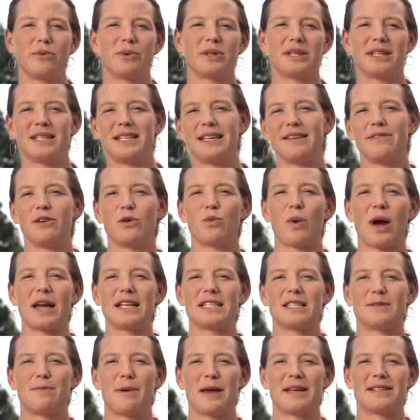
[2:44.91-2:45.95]
with the TV
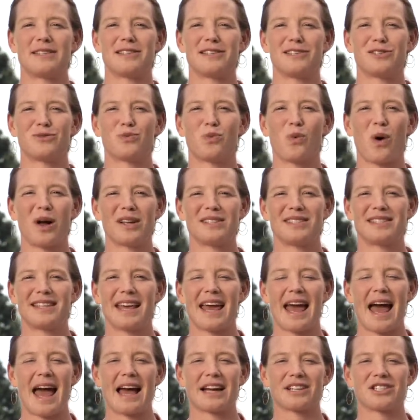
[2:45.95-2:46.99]
white spaces once
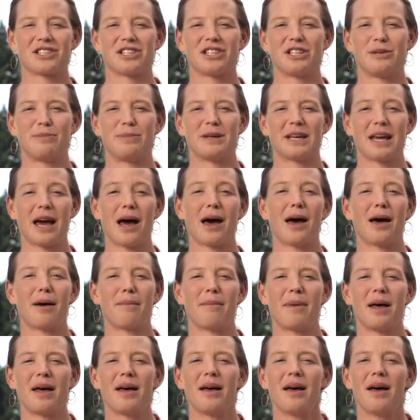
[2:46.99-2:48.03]
they actually become